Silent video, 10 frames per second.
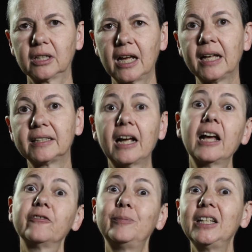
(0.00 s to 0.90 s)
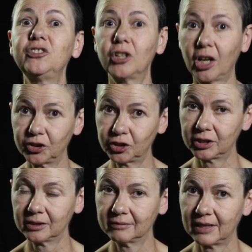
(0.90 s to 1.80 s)
and I have been
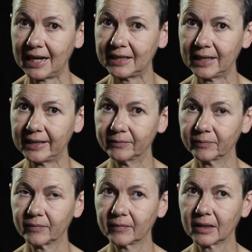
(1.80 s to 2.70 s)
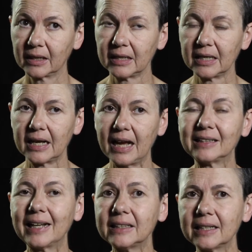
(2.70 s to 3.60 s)
judged lately. And
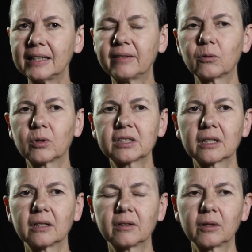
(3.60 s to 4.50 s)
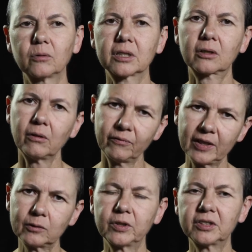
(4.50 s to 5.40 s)
lately there was a
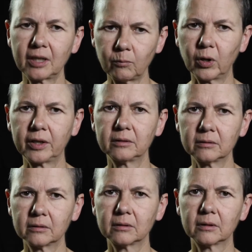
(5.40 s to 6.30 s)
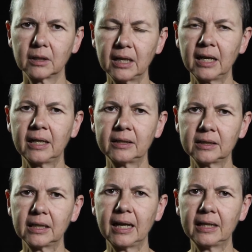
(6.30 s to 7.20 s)
conflict with someone, and